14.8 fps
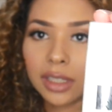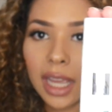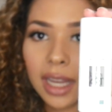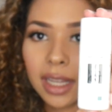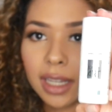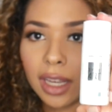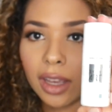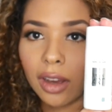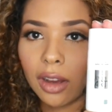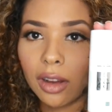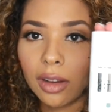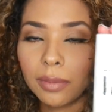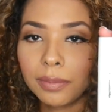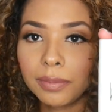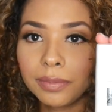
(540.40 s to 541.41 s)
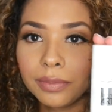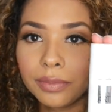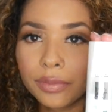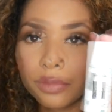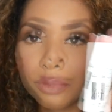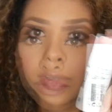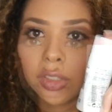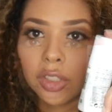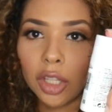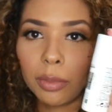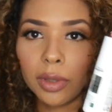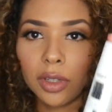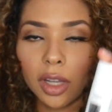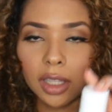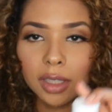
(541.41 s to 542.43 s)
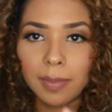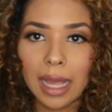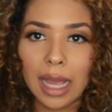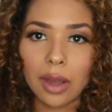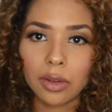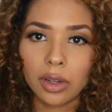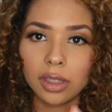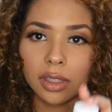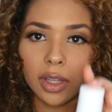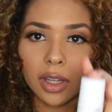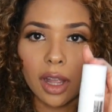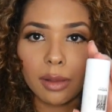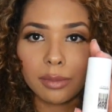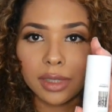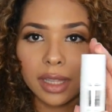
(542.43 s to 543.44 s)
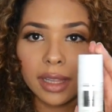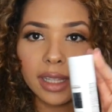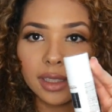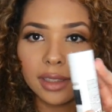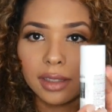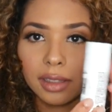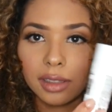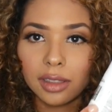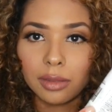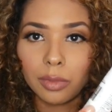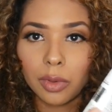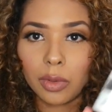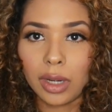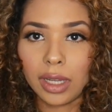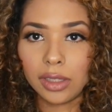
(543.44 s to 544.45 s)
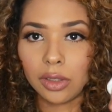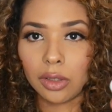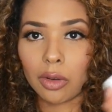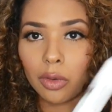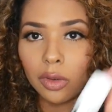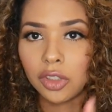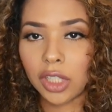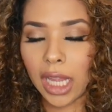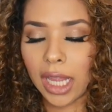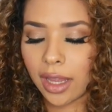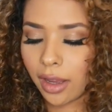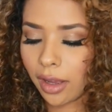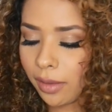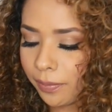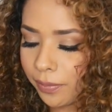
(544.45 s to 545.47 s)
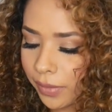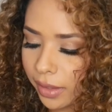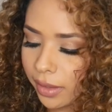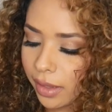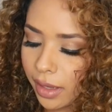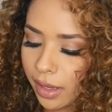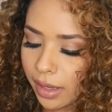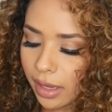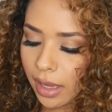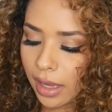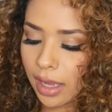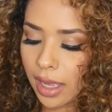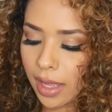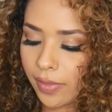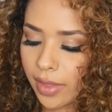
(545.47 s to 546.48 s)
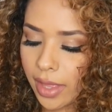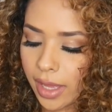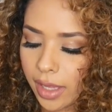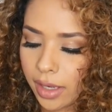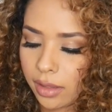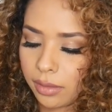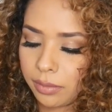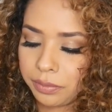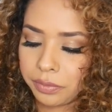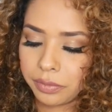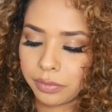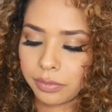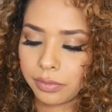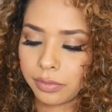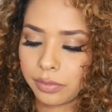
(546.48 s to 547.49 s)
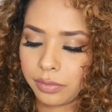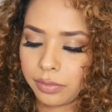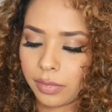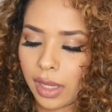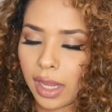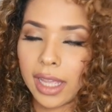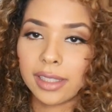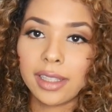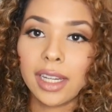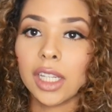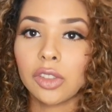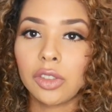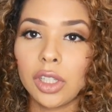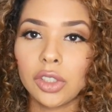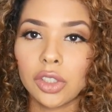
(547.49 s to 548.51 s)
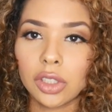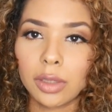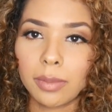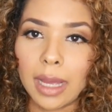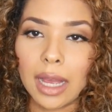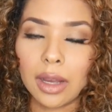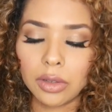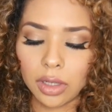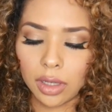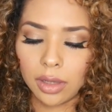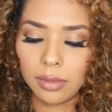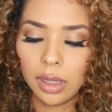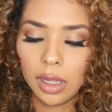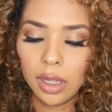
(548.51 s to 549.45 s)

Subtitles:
Tecni Super Dust Powder. So it comes in this small little shaker, and then it's literally just a powder.